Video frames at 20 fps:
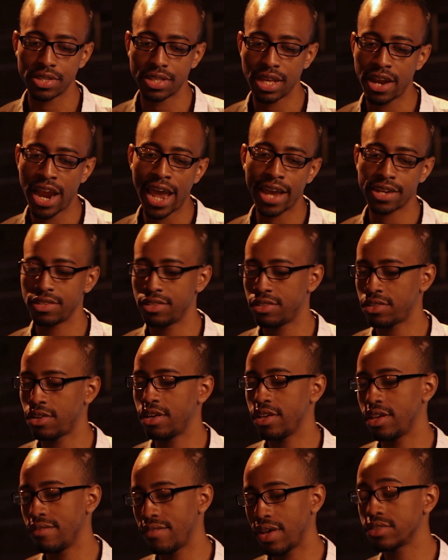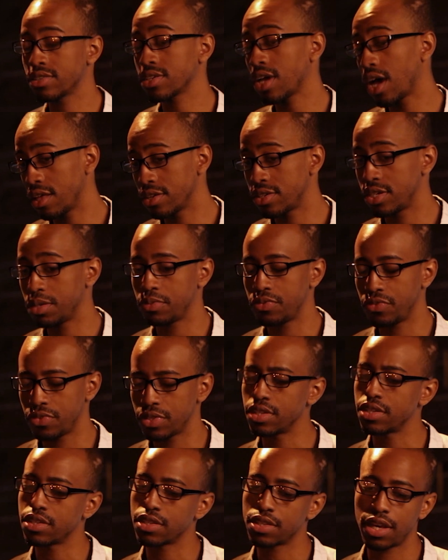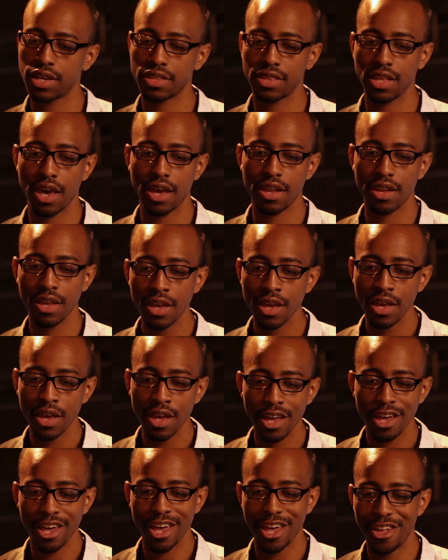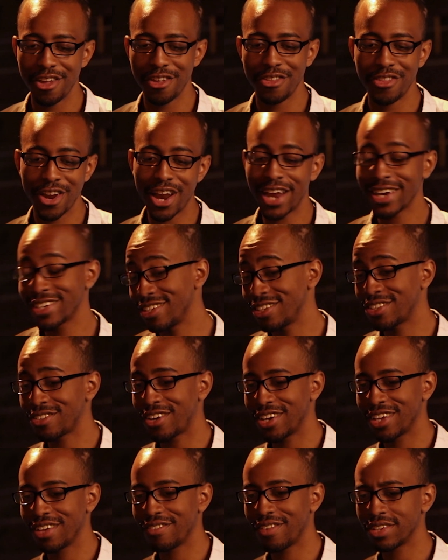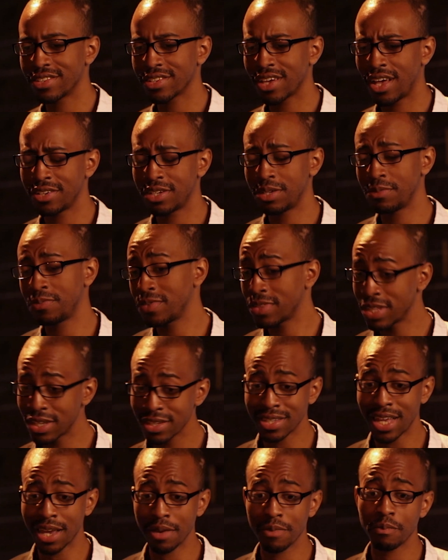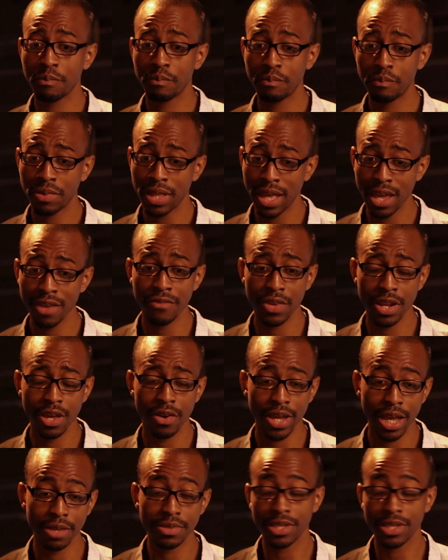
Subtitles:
they're actually starting to give out scholarships for things like that, and they're actually starting to give out scholarships for things like playing video games